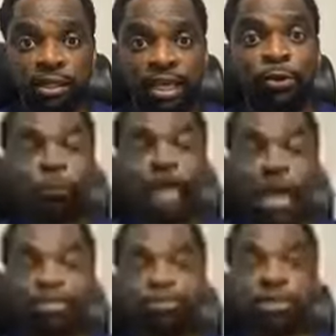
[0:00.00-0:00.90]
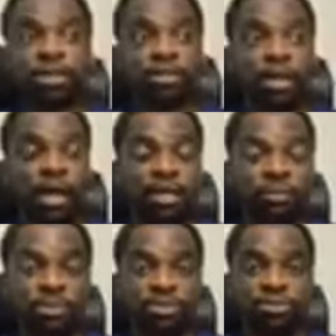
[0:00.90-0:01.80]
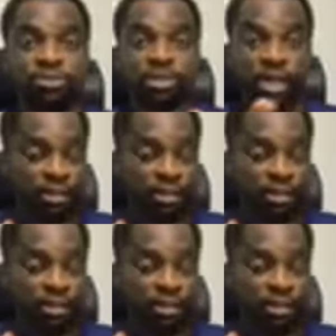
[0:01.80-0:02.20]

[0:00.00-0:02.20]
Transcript: that we're actually, the ministry